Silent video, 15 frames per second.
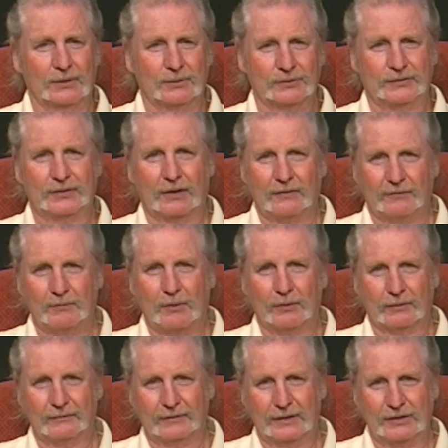self
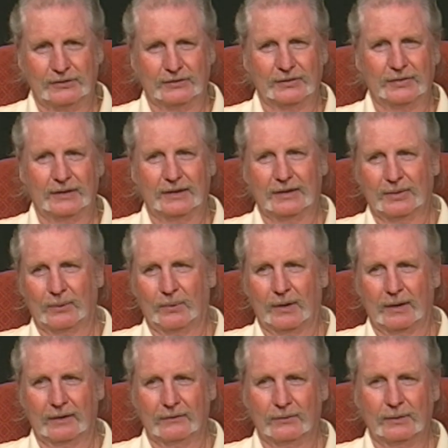motivation there. The
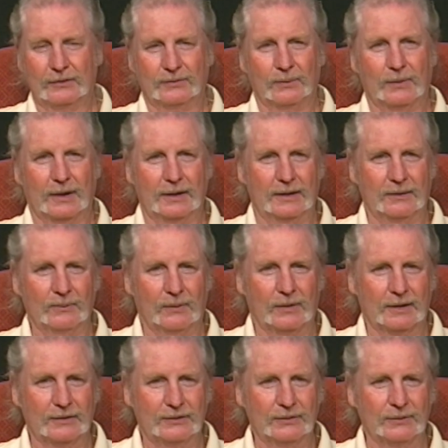reason why he didn't
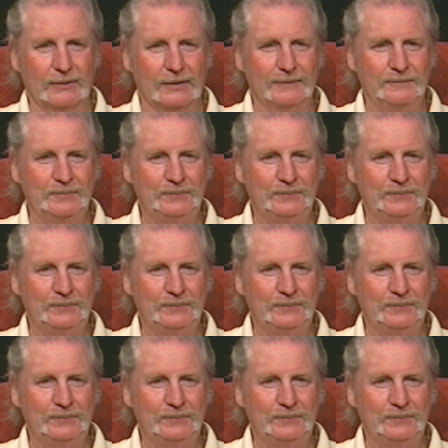want to do it.